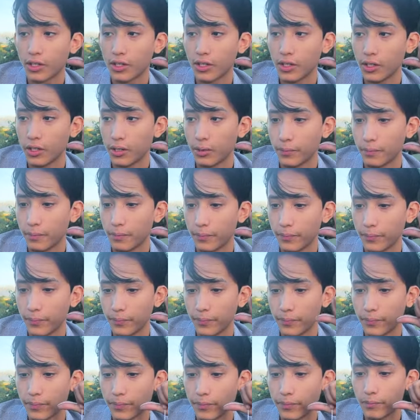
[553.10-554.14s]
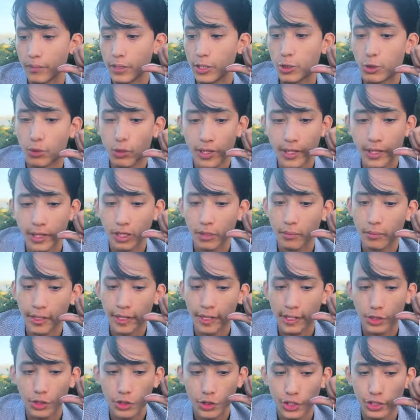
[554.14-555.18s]
um, me draining all my
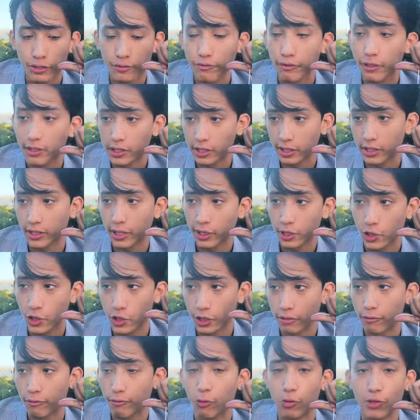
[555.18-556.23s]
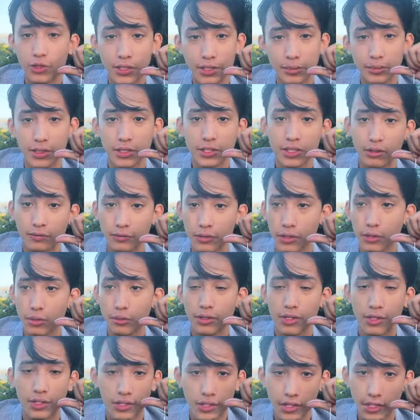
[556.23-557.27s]
energy, feeling like shit, forcing myself to do
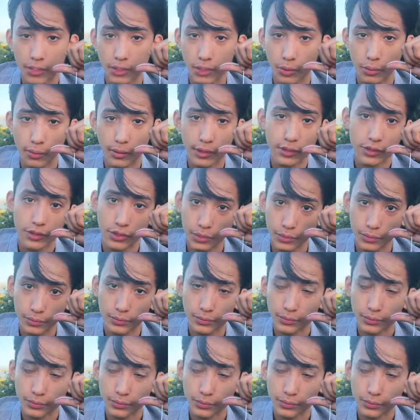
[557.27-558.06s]
things that I don't want to do.